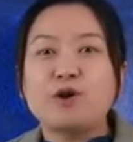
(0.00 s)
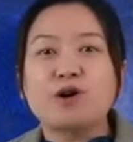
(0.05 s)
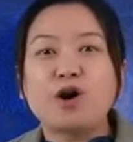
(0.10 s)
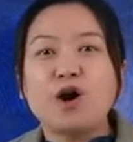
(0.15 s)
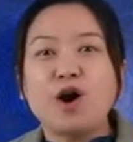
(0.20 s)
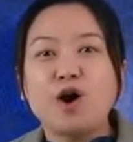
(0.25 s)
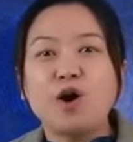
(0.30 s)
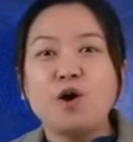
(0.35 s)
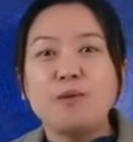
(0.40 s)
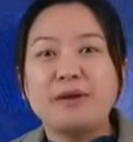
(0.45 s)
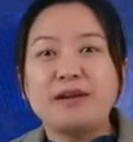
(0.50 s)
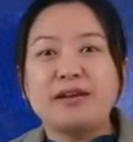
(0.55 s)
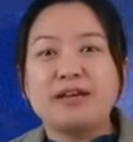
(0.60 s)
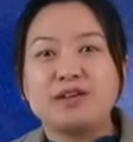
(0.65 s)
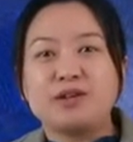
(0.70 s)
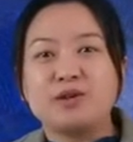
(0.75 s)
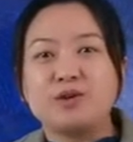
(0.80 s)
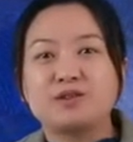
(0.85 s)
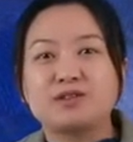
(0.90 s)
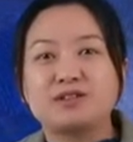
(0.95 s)
commonly
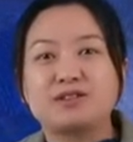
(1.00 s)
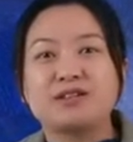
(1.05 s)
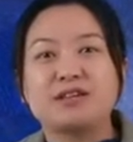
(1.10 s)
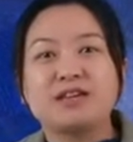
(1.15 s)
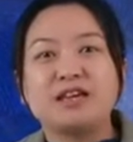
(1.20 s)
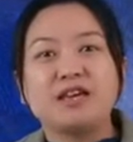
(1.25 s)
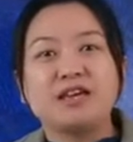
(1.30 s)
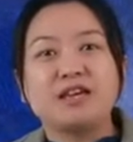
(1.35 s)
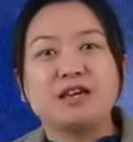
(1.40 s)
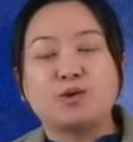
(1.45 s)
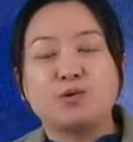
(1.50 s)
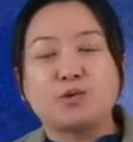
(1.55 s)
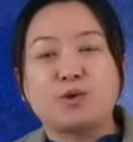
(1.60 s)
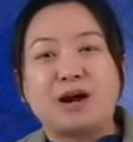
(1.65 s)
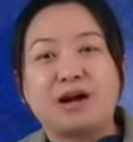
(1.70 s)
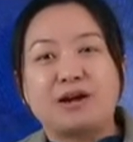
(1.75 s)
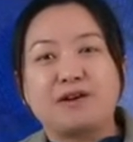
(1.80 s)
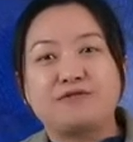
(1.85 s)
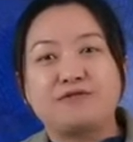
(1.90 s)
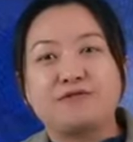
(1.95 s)
used
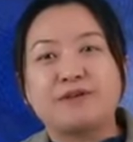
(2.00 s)
ideograph